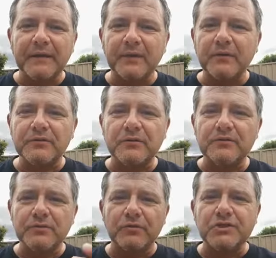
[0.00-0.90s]
You know, not,
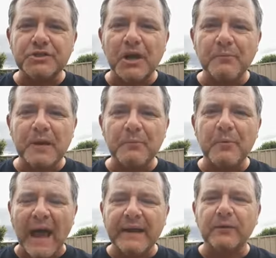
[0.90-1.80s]
not, not just young
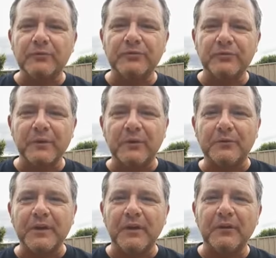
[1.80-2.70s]
people, but adults as
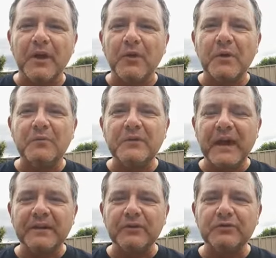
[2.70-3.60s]
well. You know, when we've
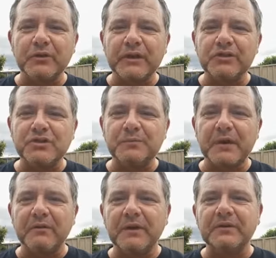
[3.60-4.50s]
had those good
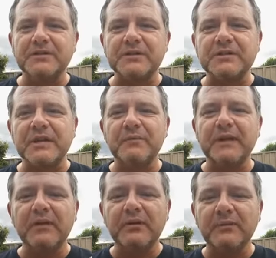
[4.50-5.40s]
experiences and then
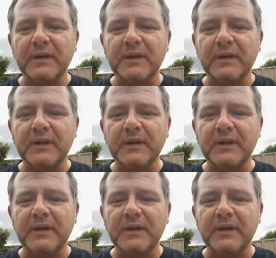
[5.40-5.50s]
we know that